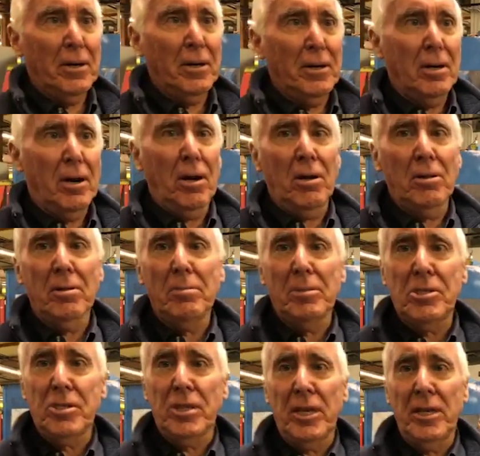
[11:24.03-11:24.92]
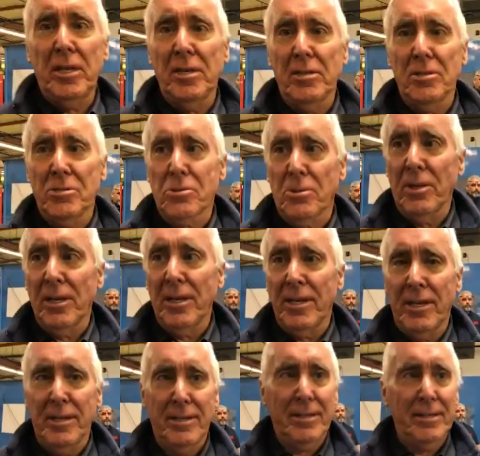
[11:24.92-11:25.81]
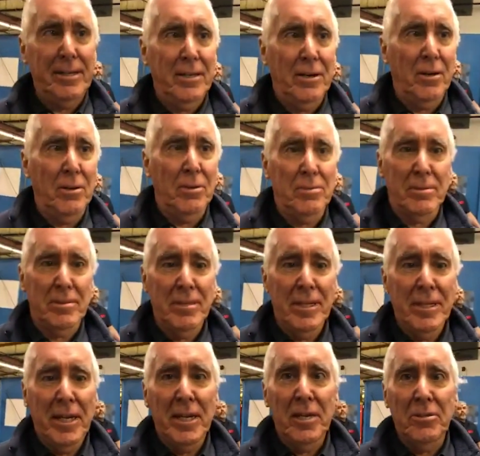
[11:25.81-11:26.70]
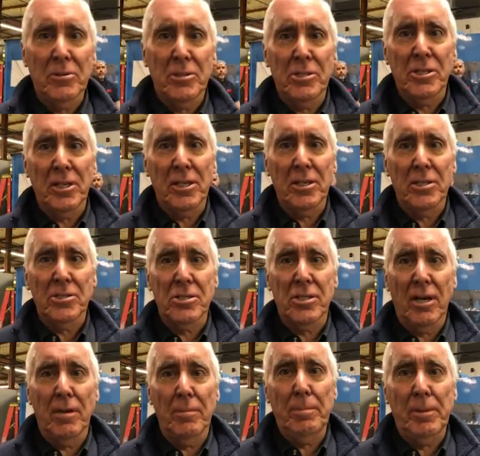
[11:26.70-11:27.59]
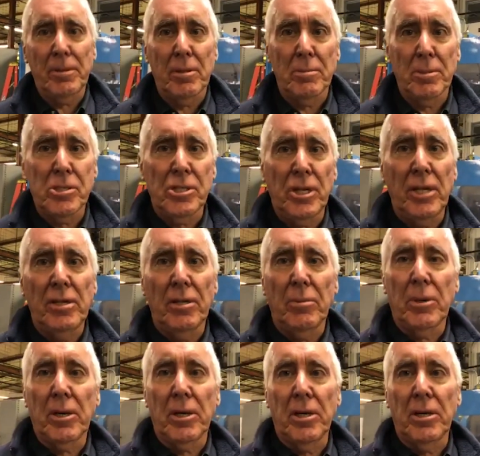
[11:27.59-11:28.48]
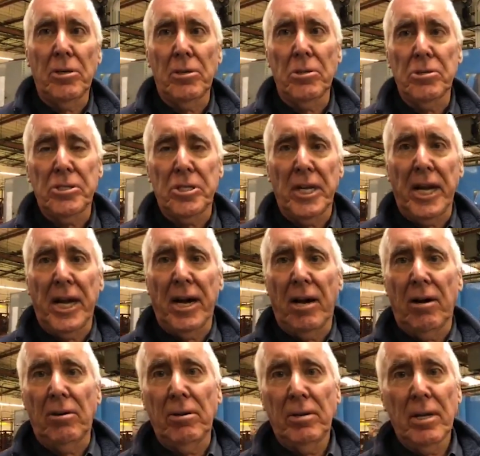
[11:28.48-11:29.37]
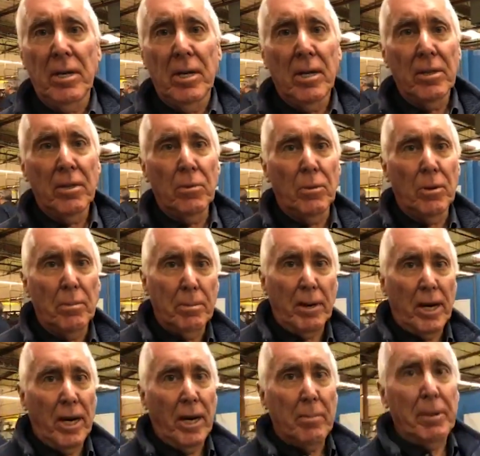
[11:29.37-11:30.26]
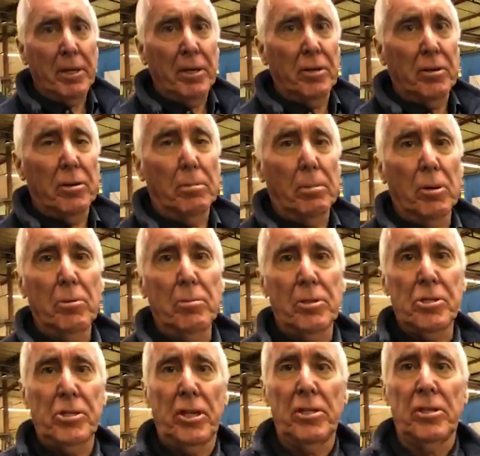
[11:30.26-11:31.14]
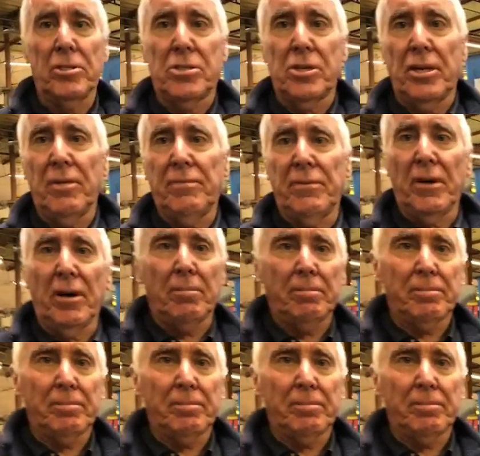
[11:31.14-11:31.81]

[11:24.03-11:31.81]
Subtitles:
all the machining is really, interesting and stuff, but the machine that we're going to use now, the one behind me here, the blue machine, the GFM,